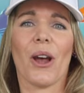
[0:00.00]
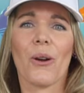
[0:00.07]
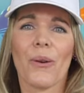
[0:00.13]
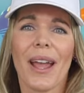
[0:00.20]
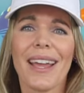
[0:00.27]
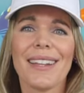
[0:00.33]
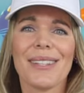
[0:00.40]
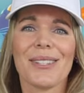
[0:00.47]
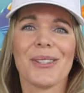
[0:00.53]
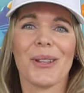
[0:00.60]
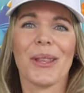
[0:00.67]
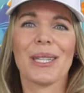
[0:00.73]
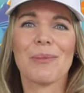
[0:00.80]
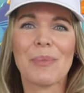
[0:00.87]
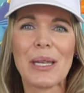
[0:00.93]
All right, so
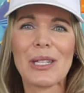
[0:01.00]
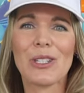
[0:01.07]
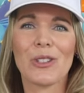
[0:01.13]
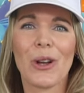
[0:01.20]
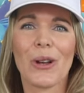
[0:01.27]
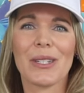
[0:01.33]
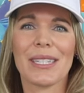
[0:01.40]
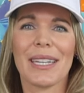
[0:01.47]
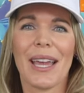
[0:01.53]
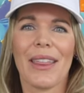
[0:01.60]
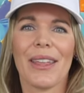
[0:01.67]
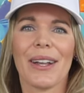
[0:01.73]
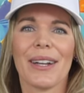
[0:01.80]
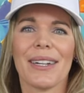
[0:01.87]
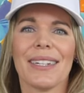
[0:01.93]
let's be strong
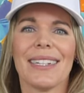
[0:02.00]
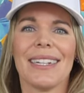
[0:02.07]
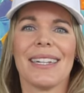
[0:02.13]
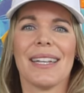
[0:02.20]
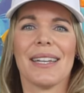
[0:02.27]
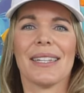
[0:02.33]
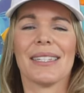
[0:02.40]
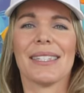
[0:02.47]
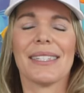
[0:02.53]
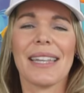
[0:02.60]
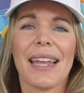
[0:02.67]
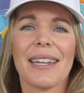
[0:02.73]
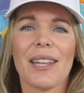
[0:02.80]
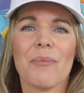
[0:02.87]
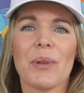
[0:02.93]
together,
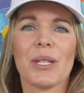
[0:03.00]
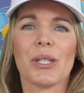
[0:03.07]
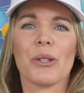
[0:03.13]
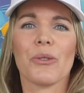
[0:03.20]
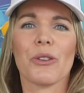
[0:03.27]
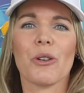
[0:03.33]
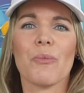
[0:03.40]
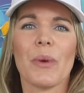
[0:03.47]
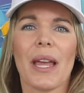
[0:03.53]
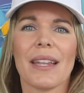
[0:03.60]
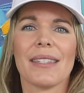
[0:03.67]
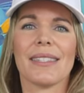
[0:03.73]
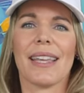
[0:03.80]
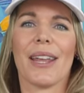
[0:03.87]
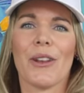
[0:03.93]
stand up as a group
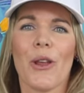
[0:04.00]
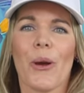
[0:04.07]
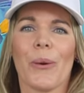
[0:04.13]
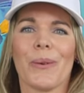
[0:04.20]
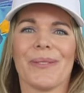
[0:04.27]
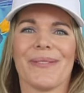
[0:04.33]
and say no.